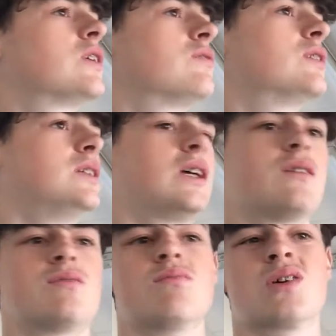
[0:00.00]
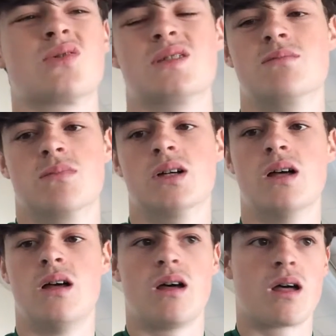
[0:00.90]
We don't really get it from protein,
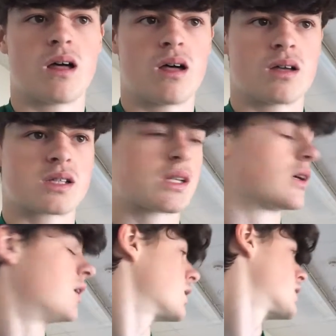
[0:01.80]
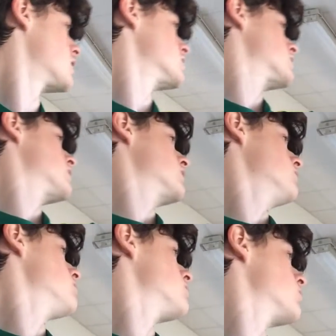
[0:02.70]
but
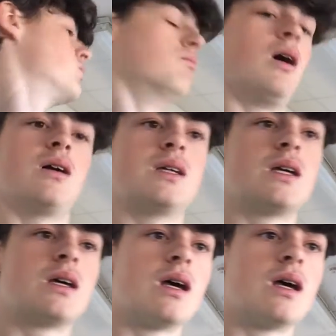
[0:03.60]
occasionally we might.